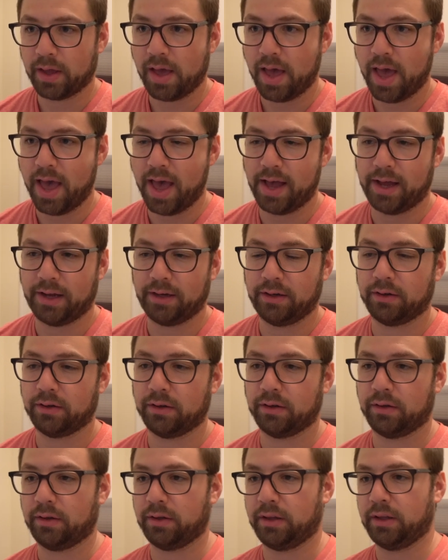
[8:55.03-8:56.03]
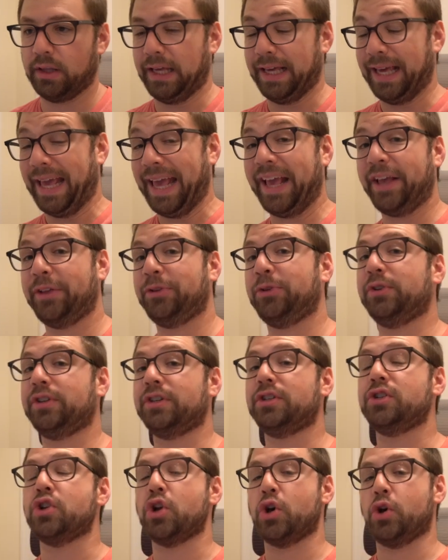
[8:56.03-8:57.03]
And in case you
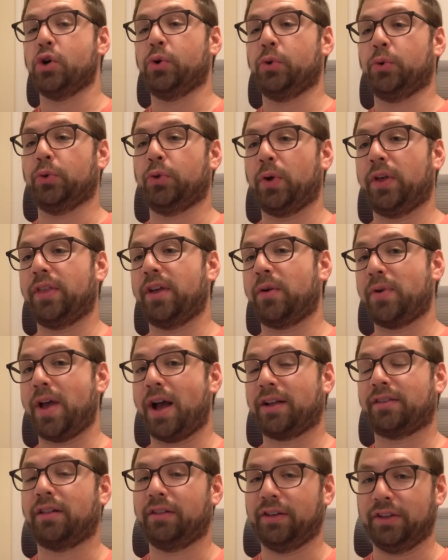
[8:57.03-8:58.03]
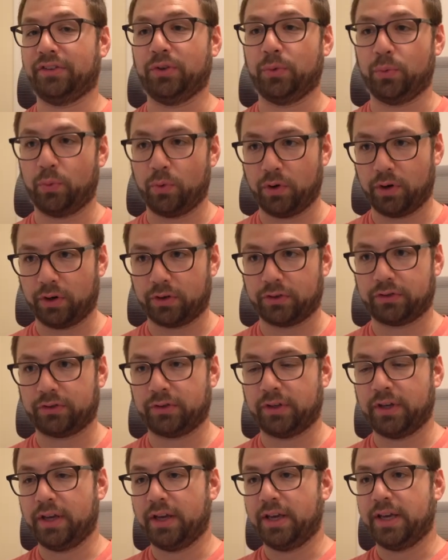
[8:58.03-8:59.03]
didn't know, the way that React.lazy
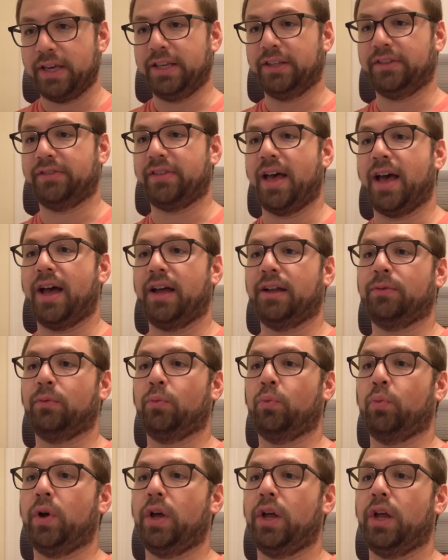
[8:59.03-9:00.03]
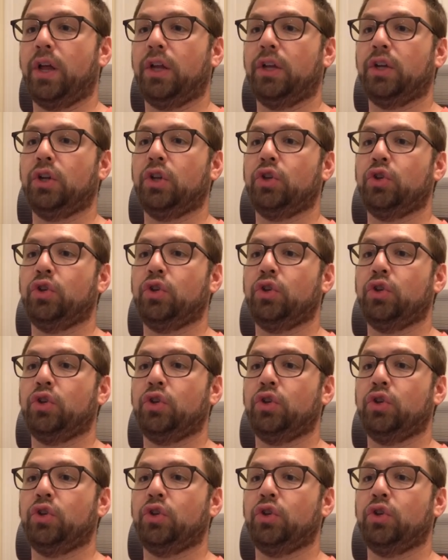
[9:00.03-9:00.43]
works is that when